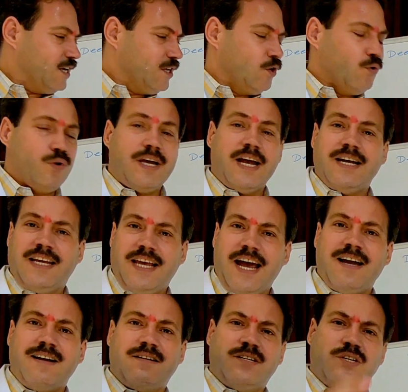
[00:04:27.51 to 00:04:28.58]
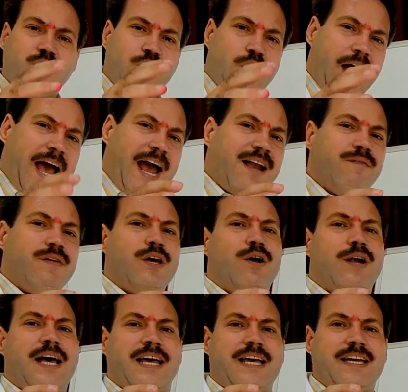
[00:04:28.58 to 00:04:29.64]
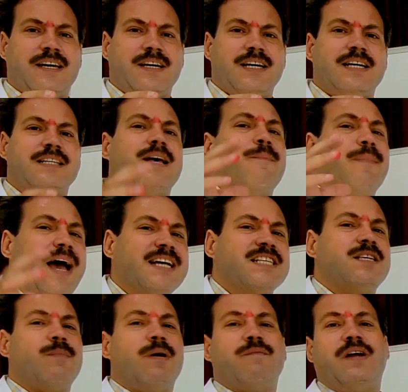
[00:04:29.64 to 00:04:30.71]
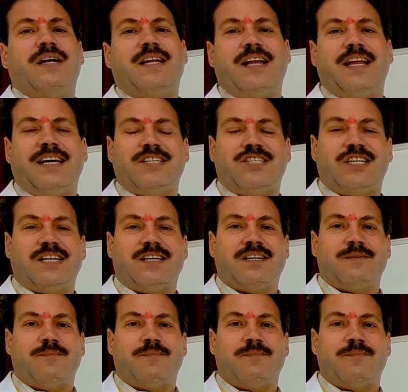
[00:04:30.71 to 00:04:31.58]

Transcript: you can get to your alveoli the maximum ventilation,